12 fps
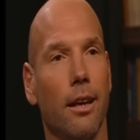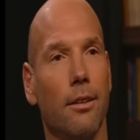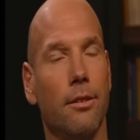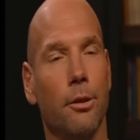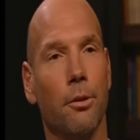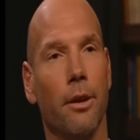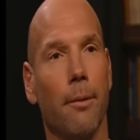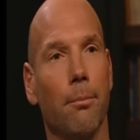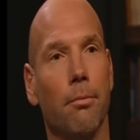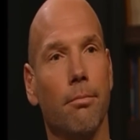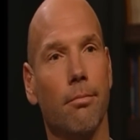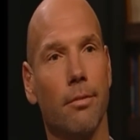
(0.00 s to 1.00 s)
Teal Cup
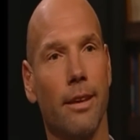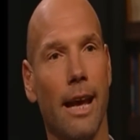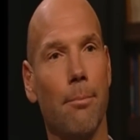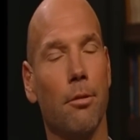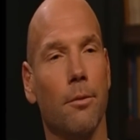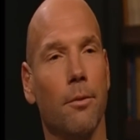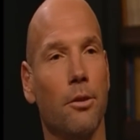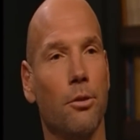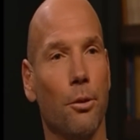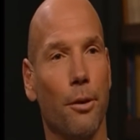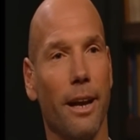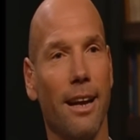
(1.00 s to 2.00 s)
captain of
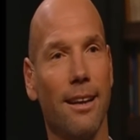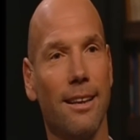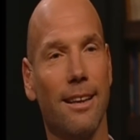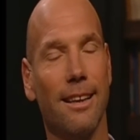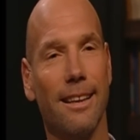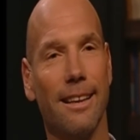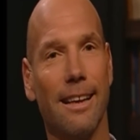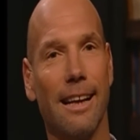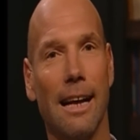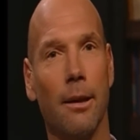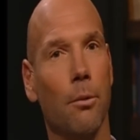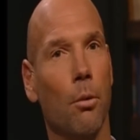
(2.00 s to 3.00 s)
Victoria.
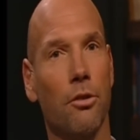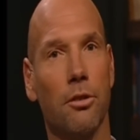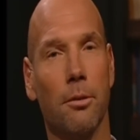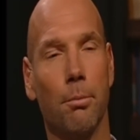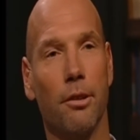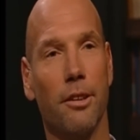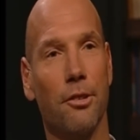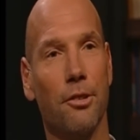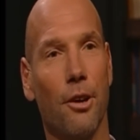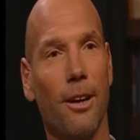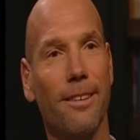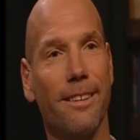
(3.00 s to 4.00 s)
It wasn't a pretty
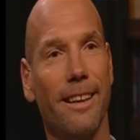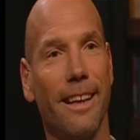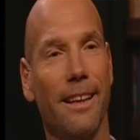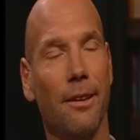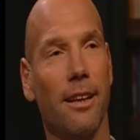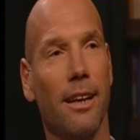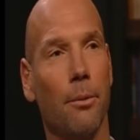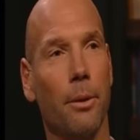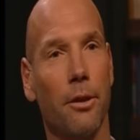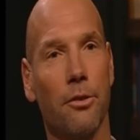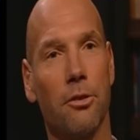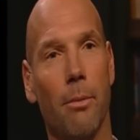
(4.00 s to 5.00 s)
sight, and we
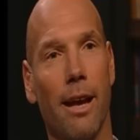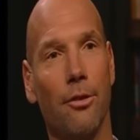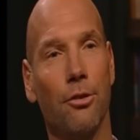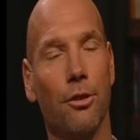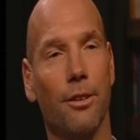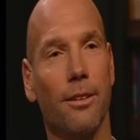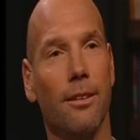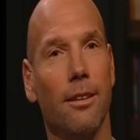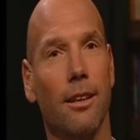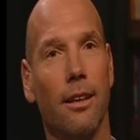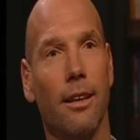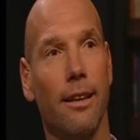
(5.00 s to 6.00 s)
got smashed, and
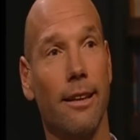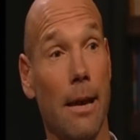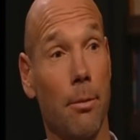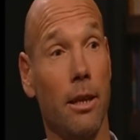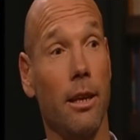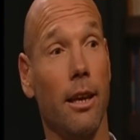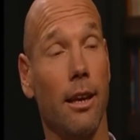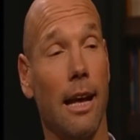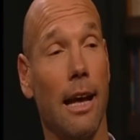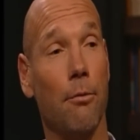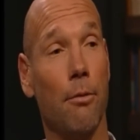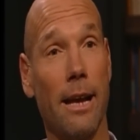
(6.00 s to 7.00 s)

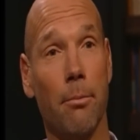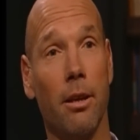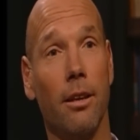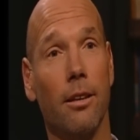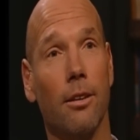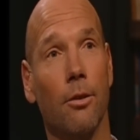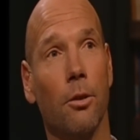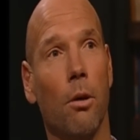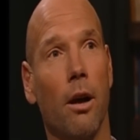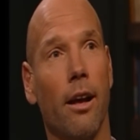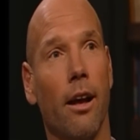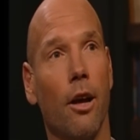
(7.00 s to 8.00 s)
Yabby rang me on the
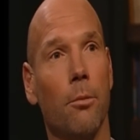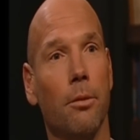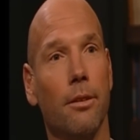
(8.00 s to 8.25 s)
way home.